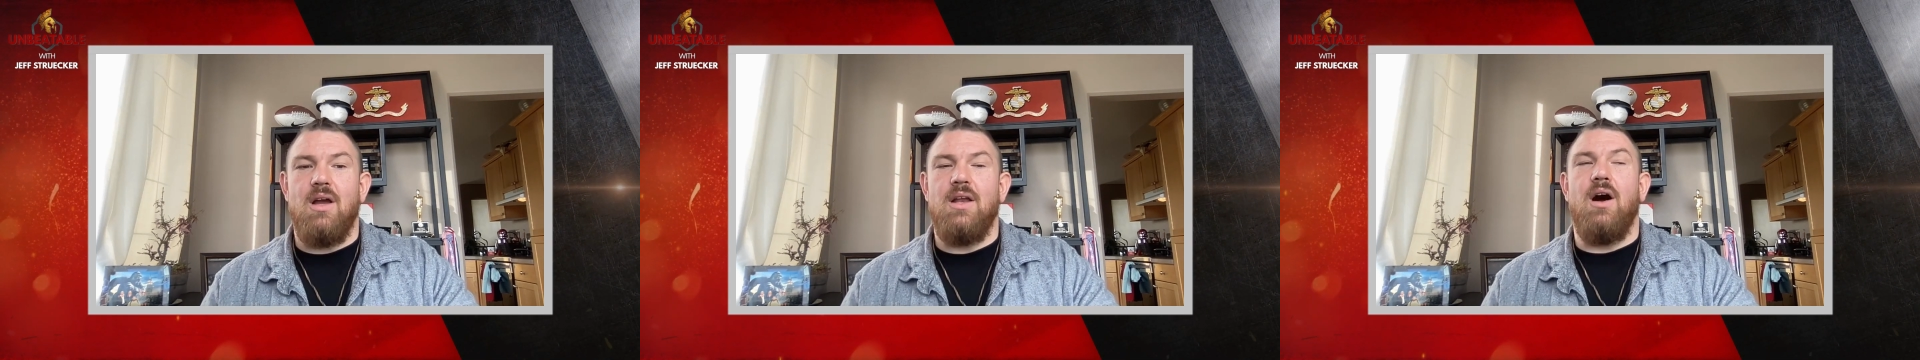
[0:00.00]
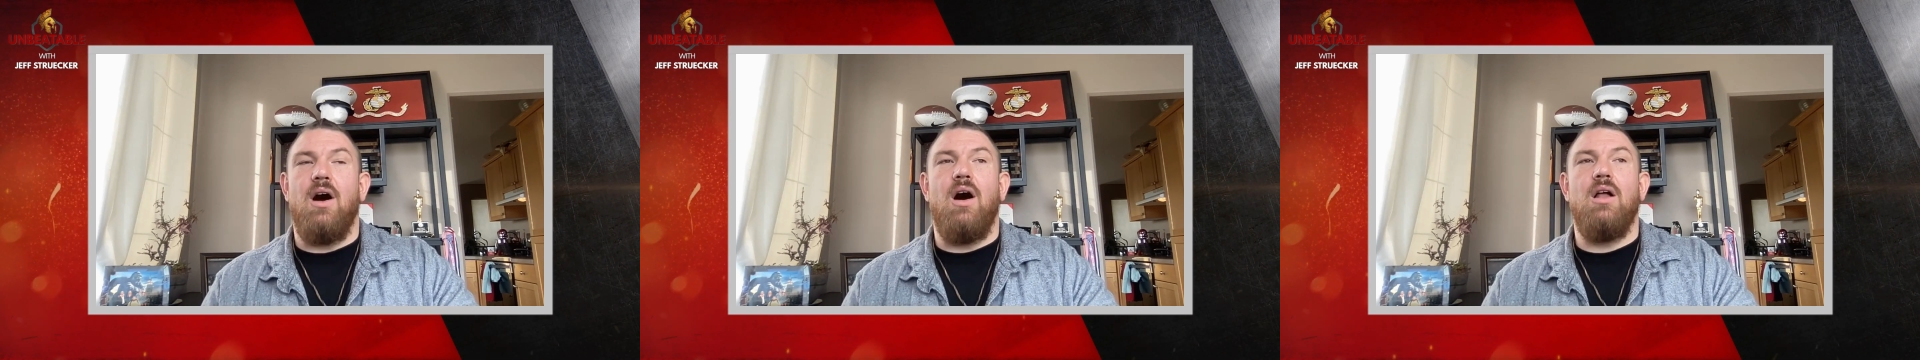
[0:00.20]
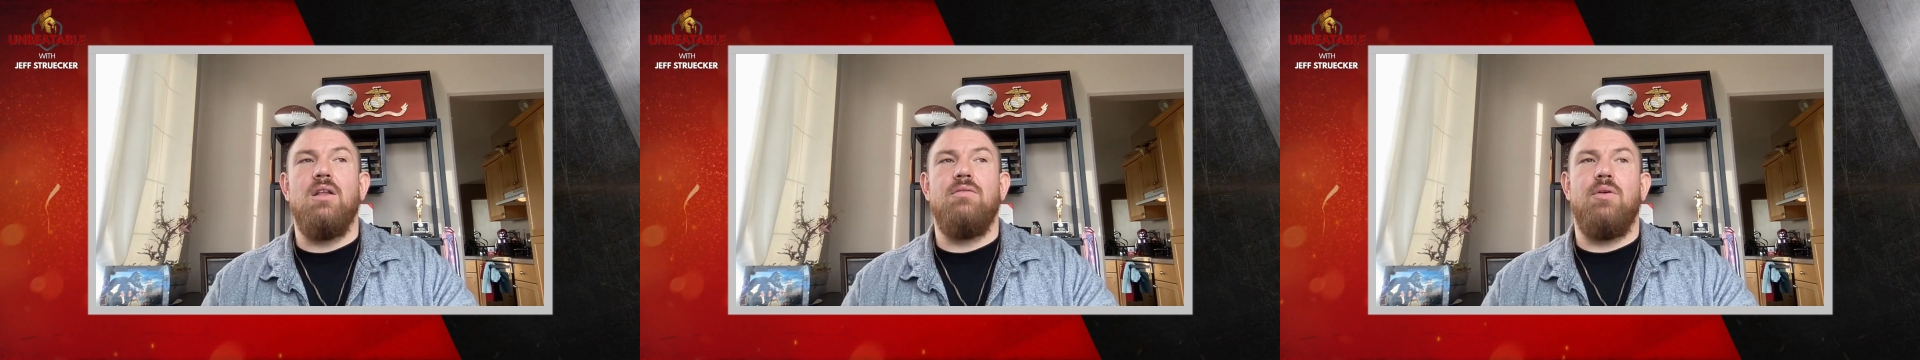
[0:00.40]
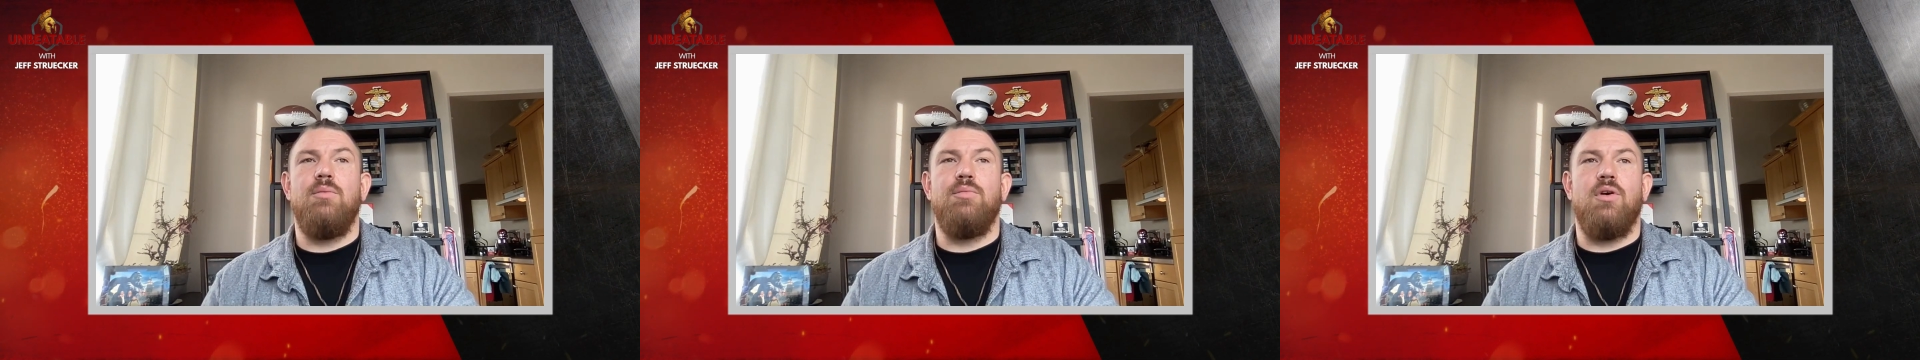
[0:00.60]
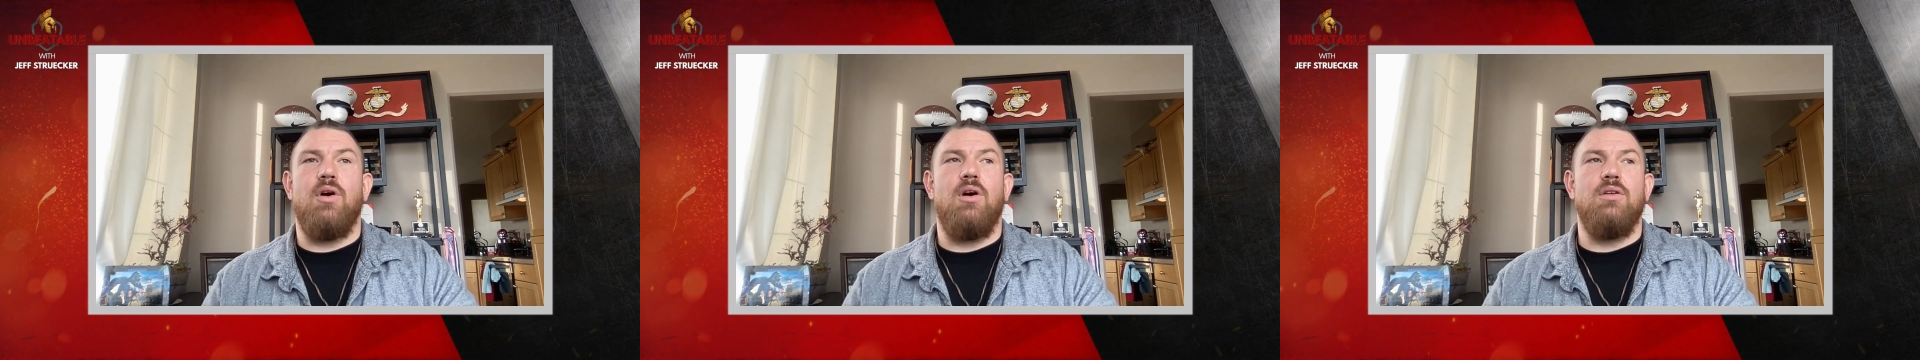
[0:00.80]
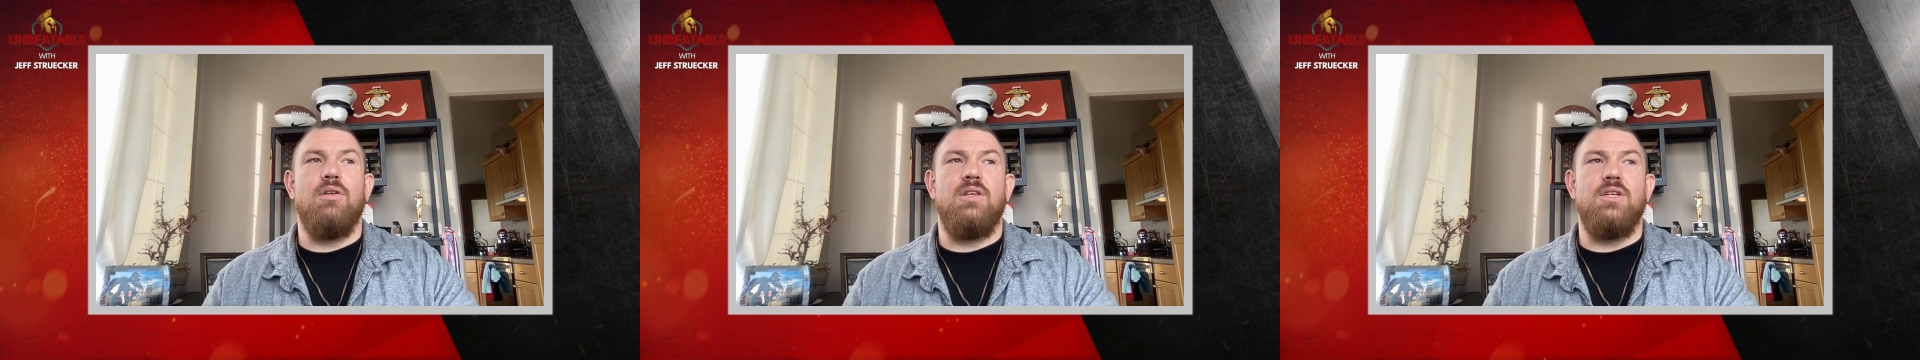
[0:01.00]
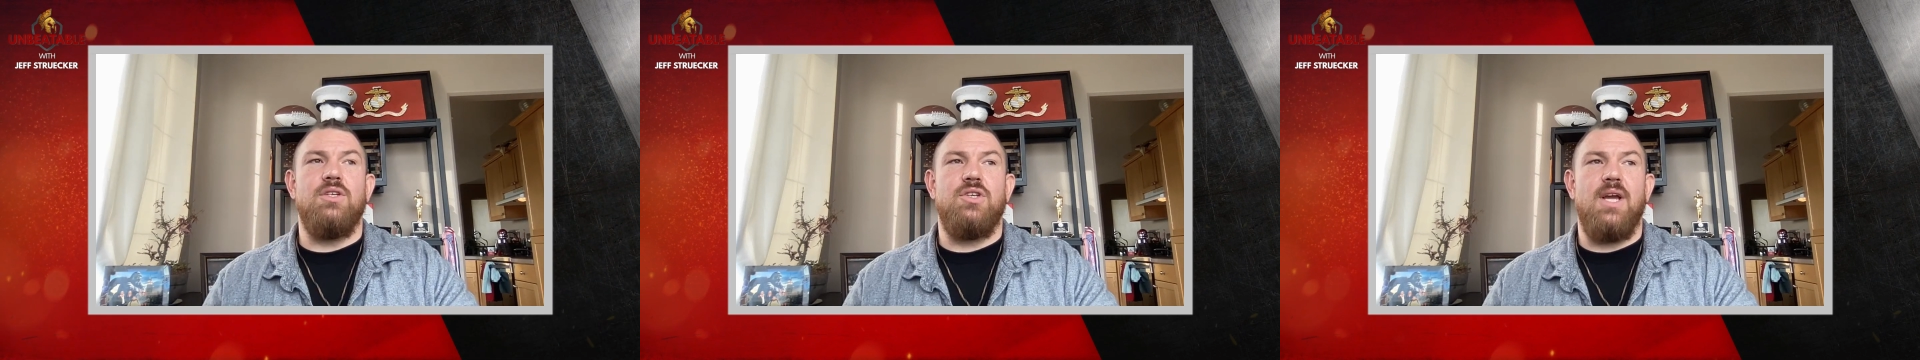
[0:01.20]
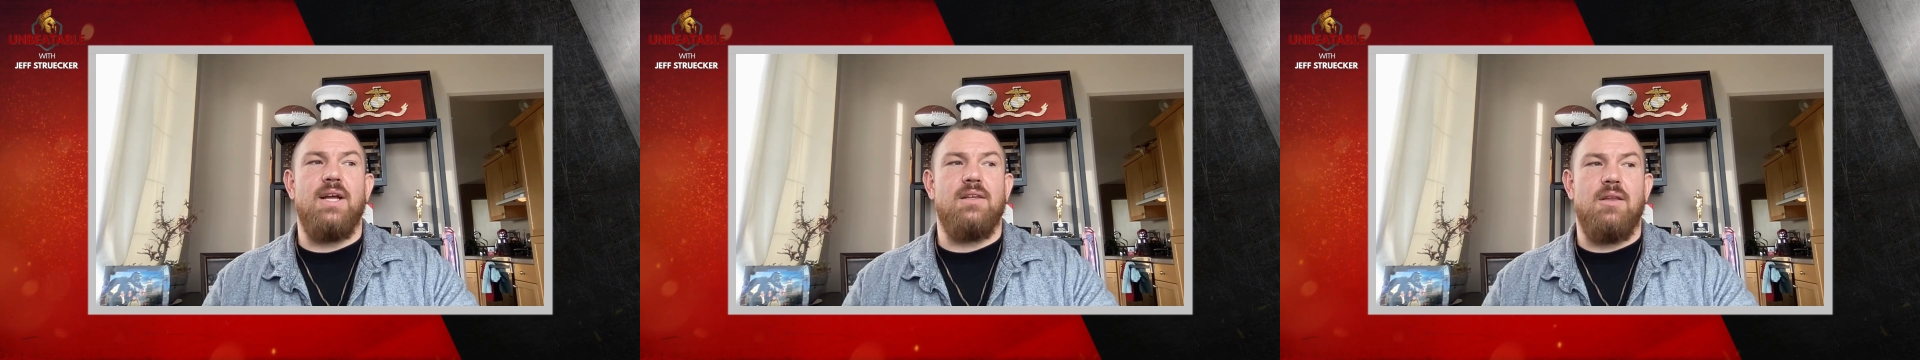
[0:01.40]
and all of them called the
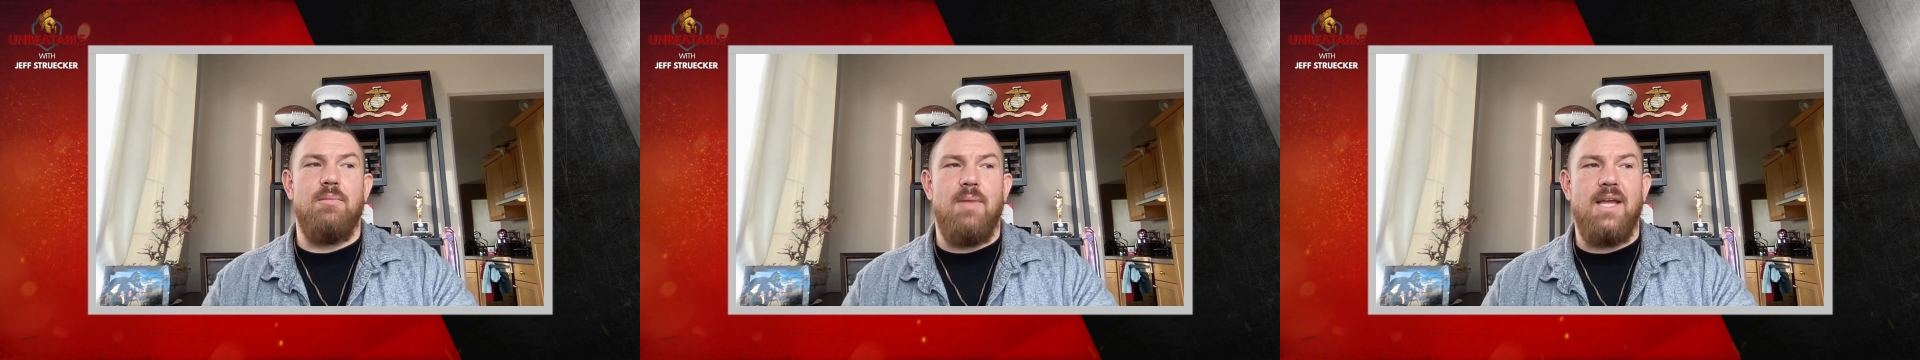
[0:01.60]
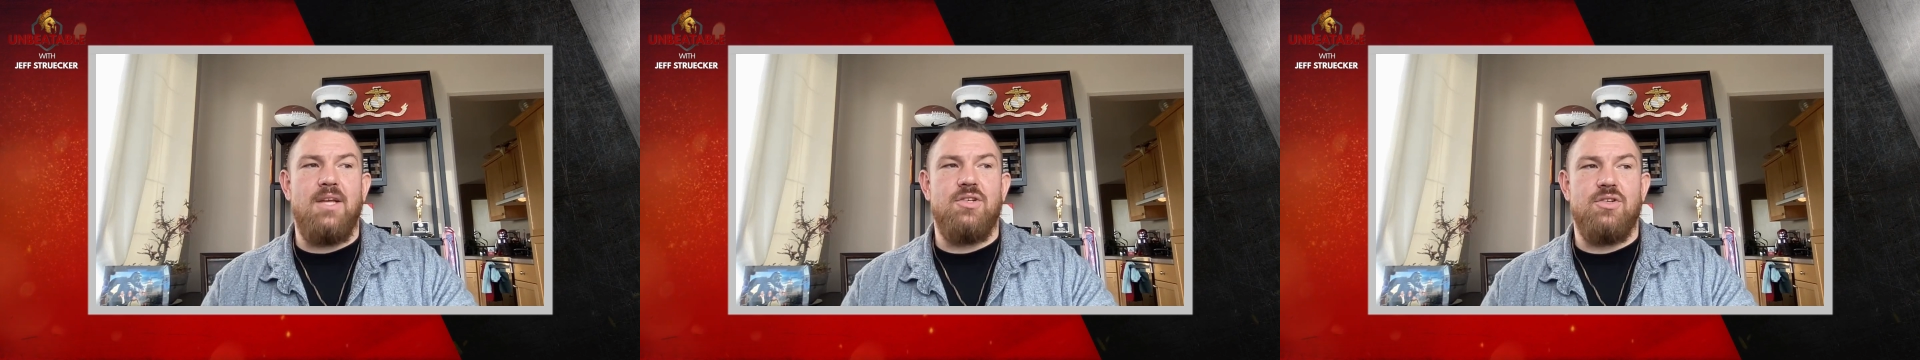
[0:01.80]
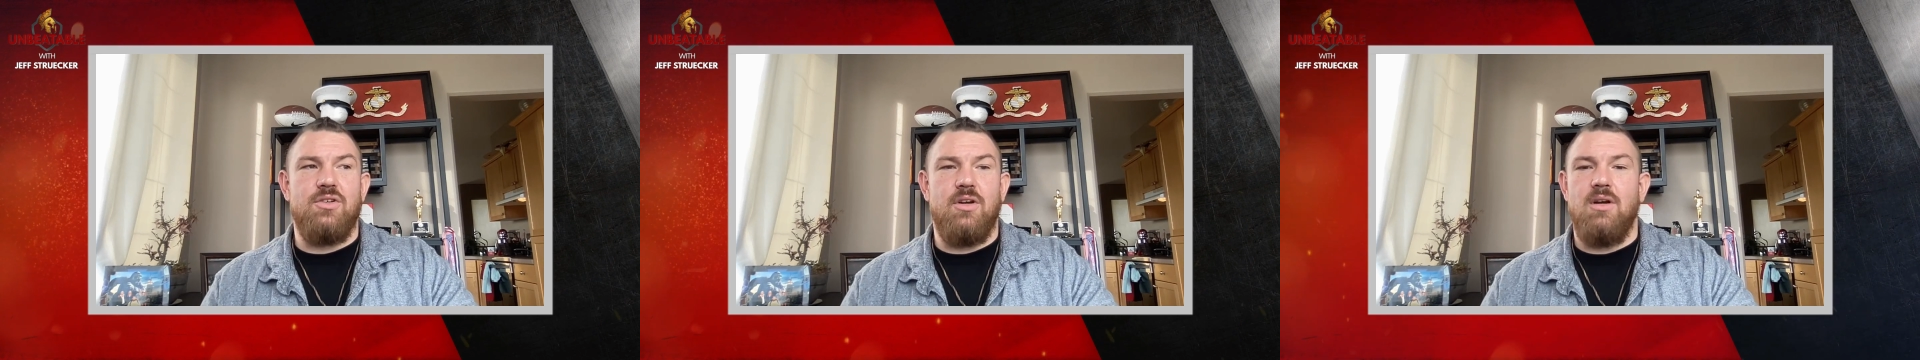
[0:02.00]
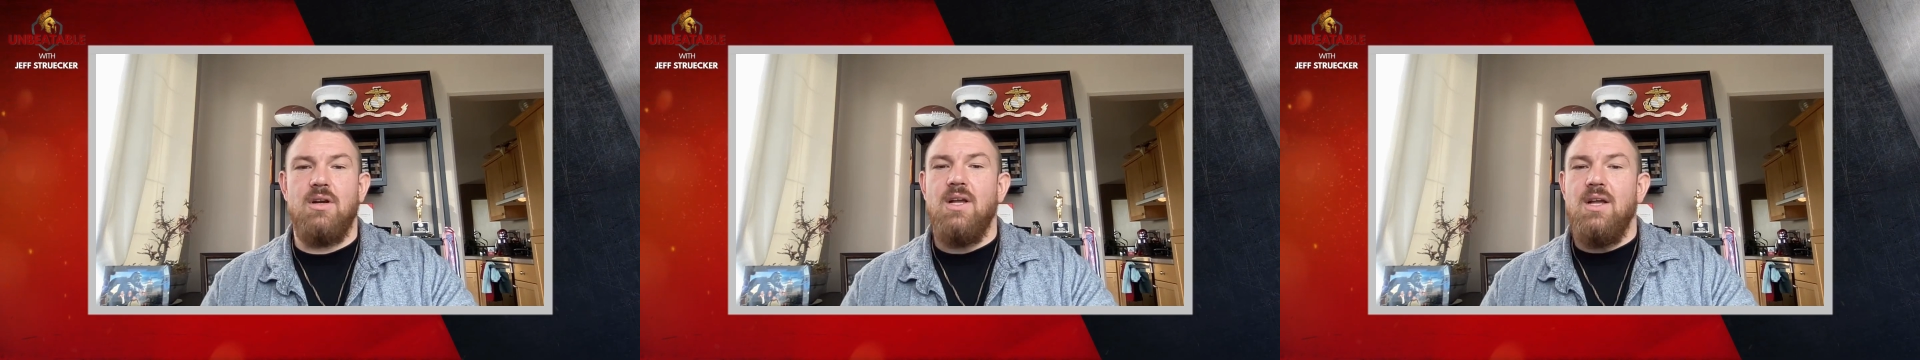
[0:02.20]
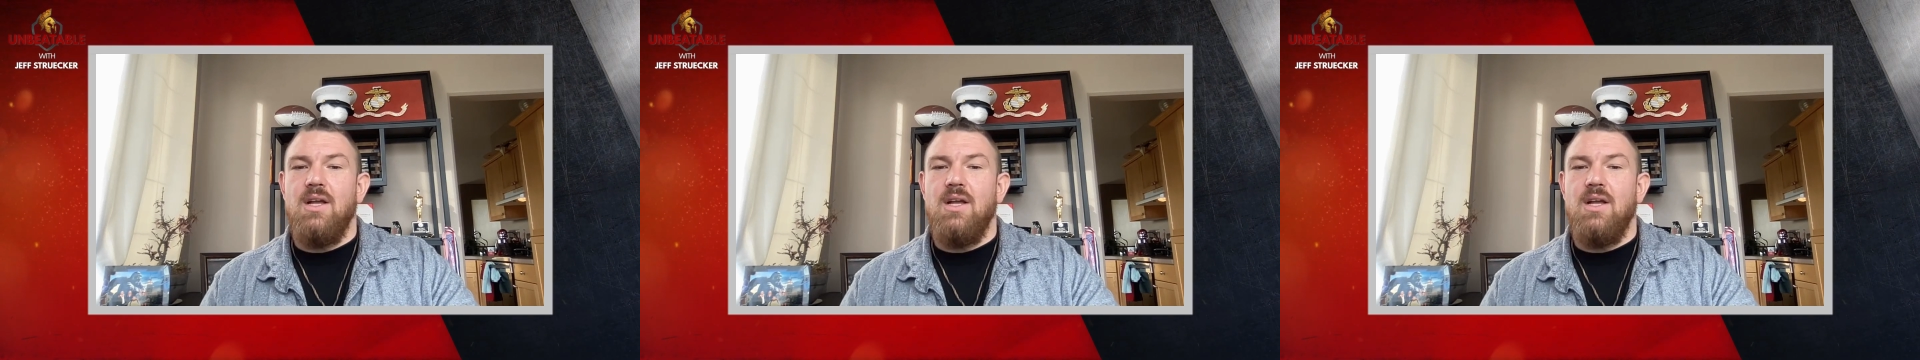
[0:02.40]
check to make sure